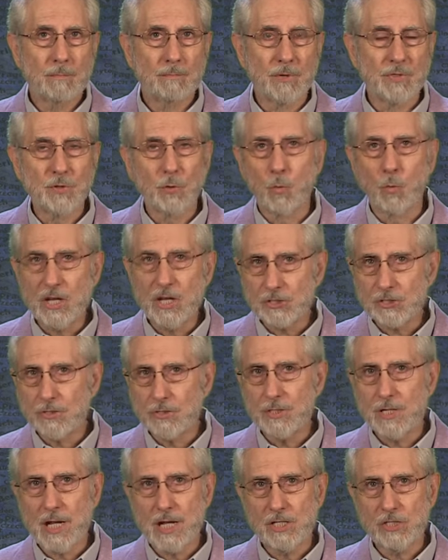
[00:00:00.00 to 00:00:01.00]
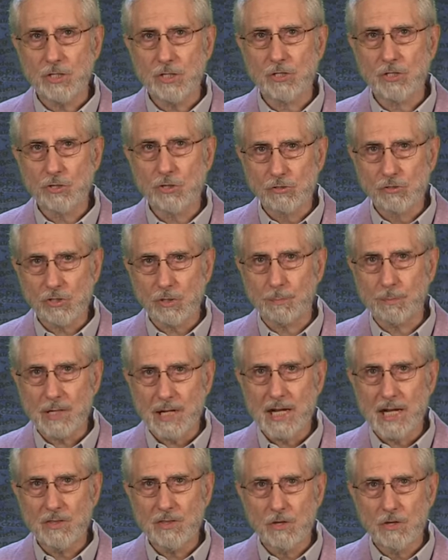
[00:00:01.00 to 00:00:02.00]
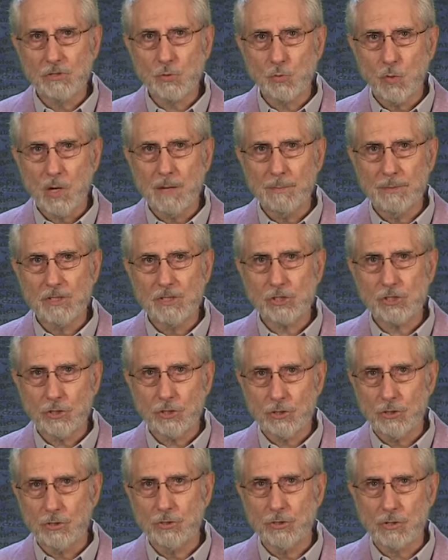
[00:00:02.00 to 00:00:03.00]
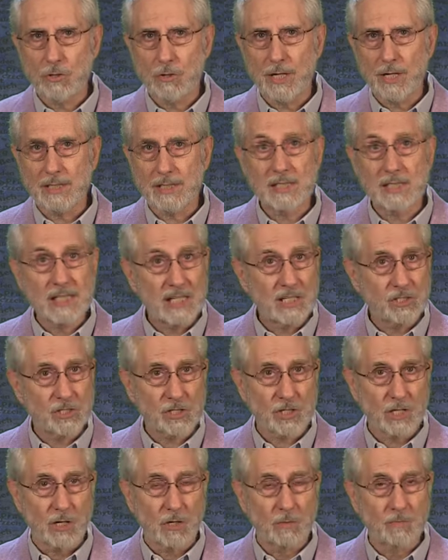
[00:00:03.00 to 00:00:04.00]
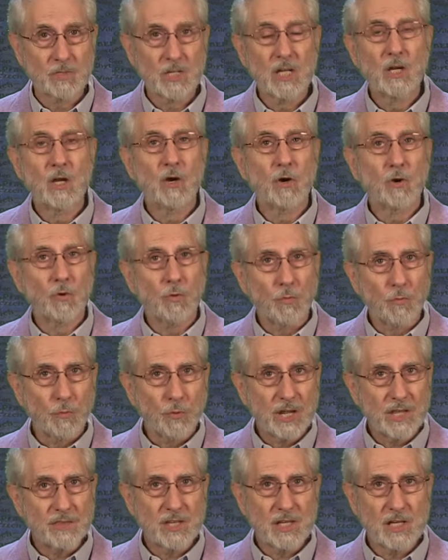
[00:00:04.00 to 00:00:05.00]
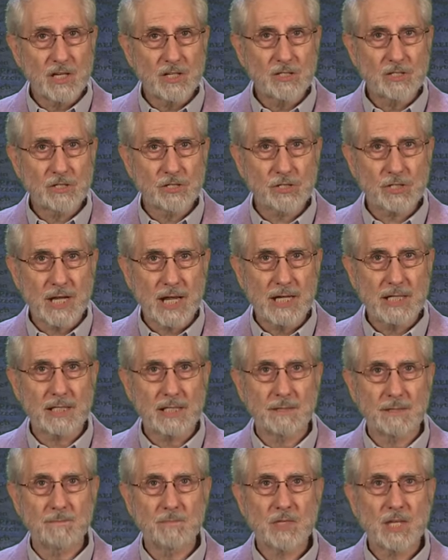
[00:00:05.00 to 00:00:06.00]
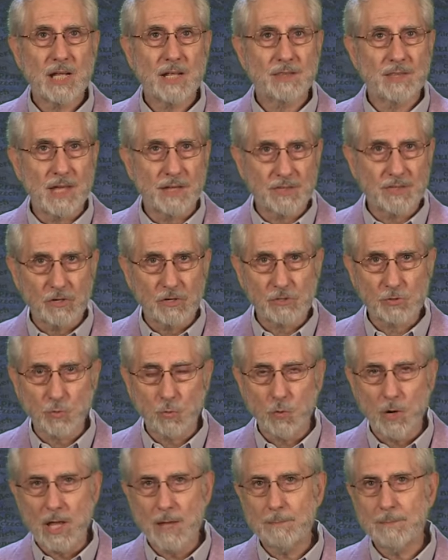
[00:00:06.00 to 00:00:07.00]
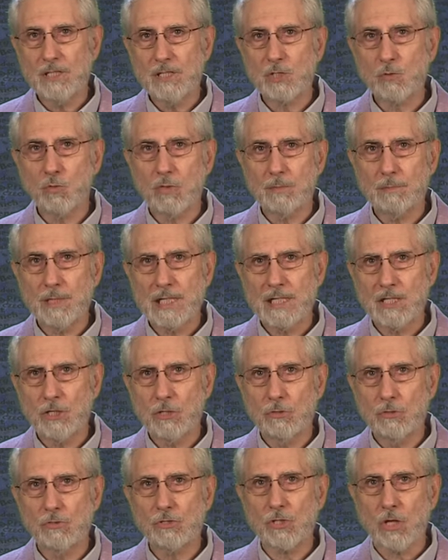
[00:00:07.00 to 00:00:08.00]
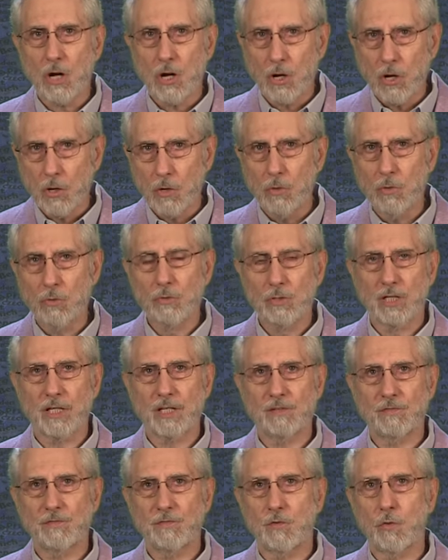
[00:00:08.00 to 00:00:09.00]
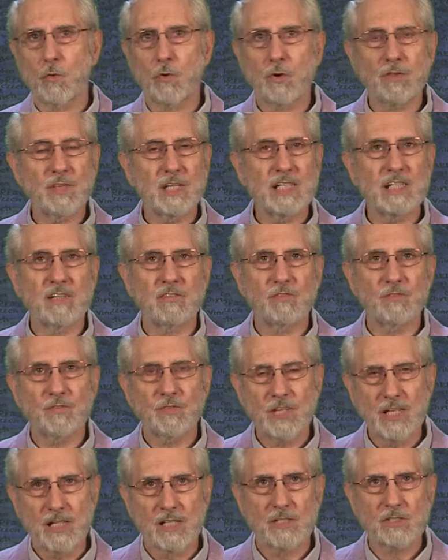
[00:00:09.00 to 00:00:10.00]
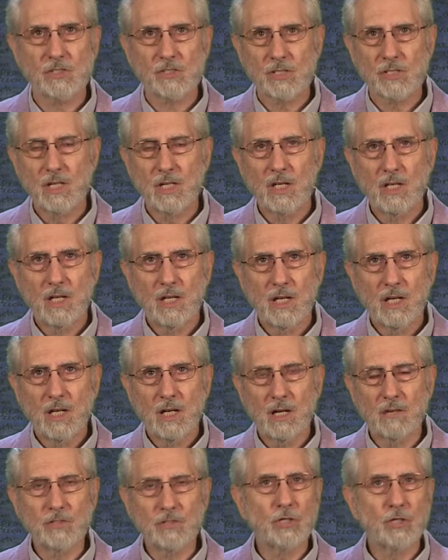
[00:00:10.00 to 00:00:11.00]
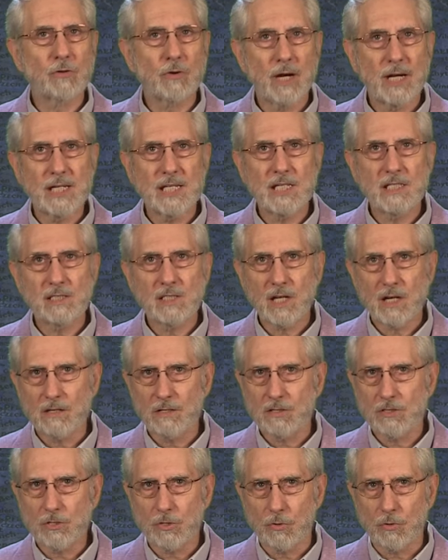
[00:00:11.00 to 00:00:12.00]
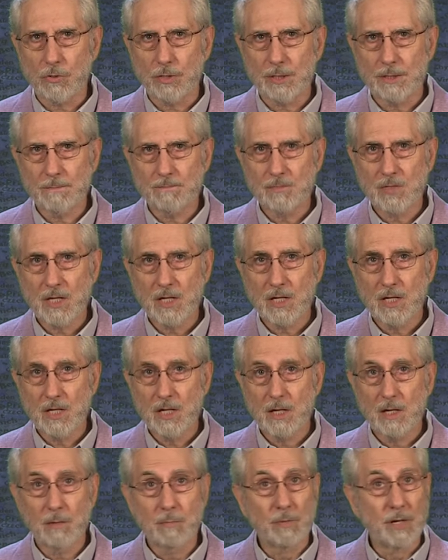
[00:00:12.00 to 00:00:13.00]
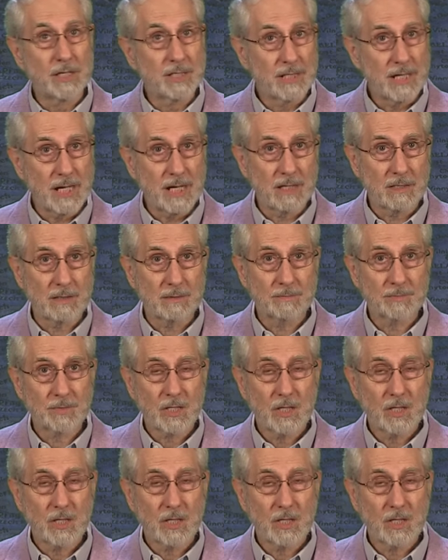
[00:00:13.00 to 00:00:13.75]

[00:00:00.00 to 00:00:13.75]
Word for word: But the Western nations who supplied those weapons to Ukraine did so with the understanding that those weapons would be used only for the defense of Ukrainian territory. But now,